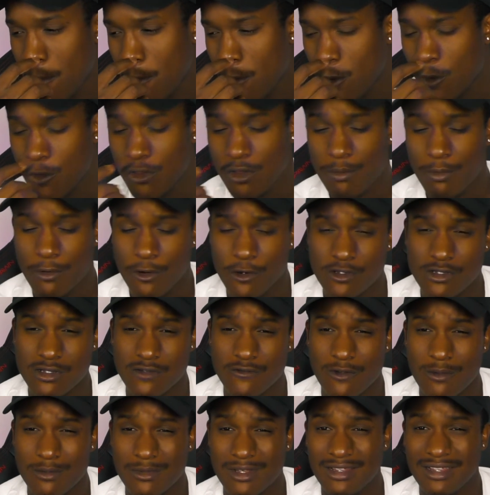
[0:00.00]
Or the person
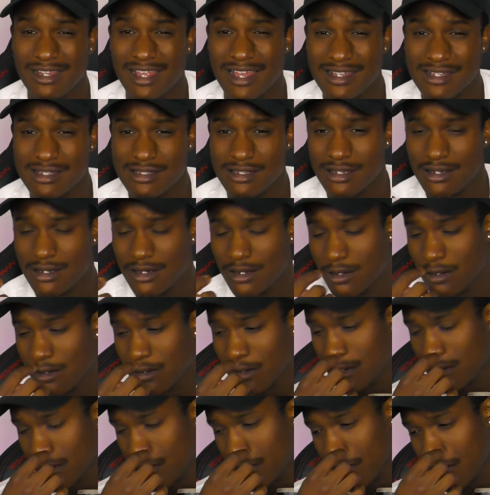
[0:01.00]
from the lesson.
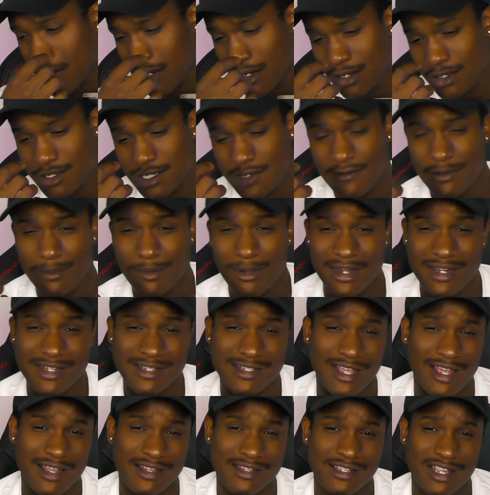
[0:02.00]
Because everybody
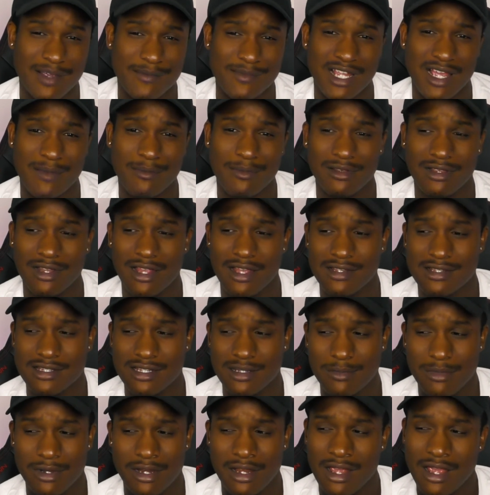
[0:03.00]
has some type of
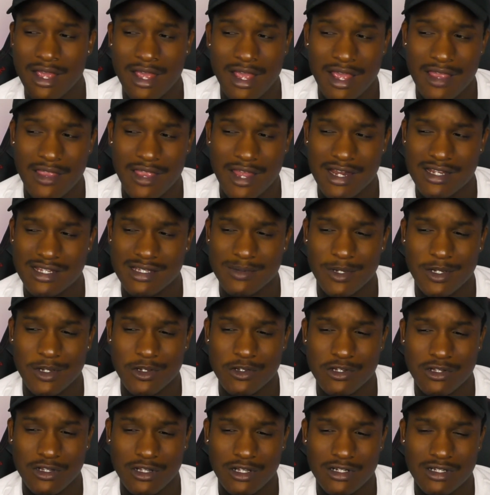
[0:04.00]
lesson, but that doesn't mean you
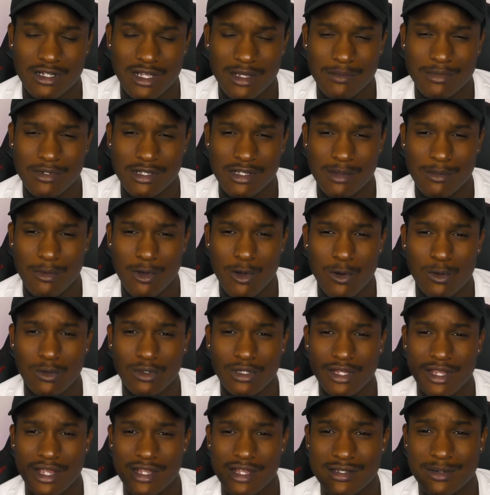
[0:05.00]
should look up to them
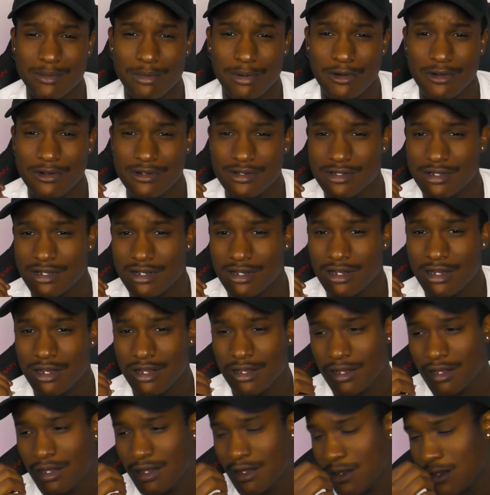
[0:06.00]
wholly person.
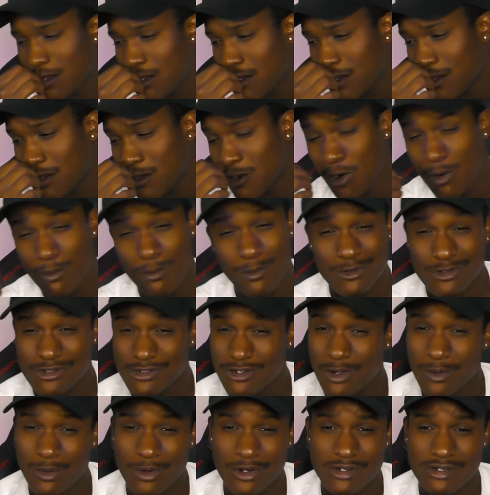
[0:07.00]
Almost
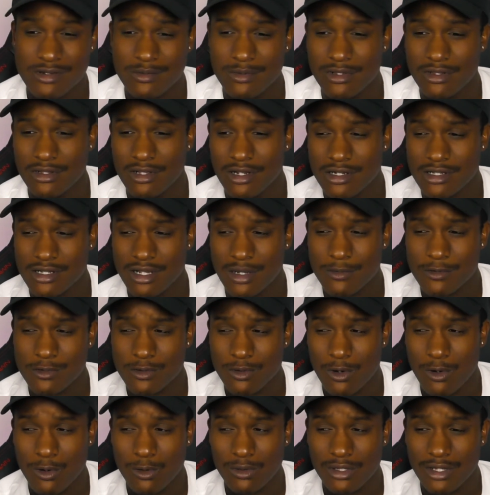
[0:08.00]
no one should be looked up to
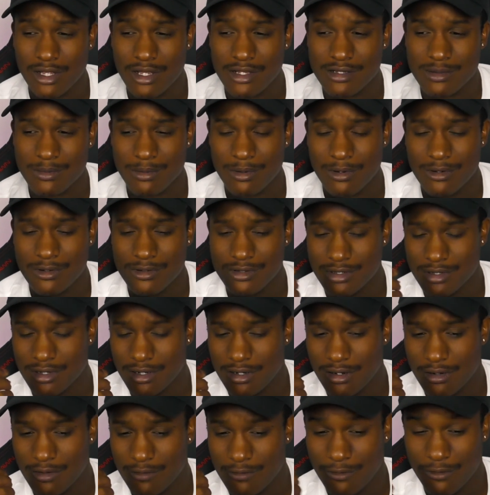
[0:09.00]
wholly as a
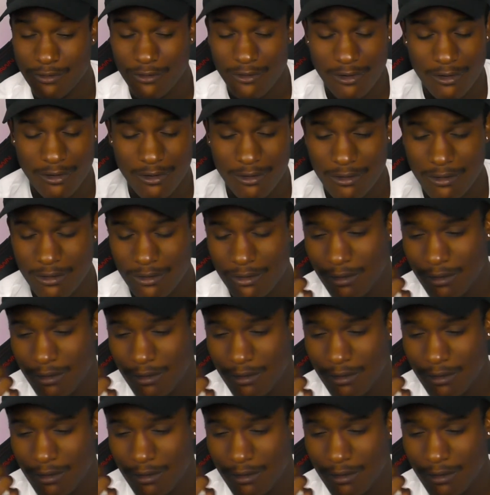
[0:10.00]
person, for real.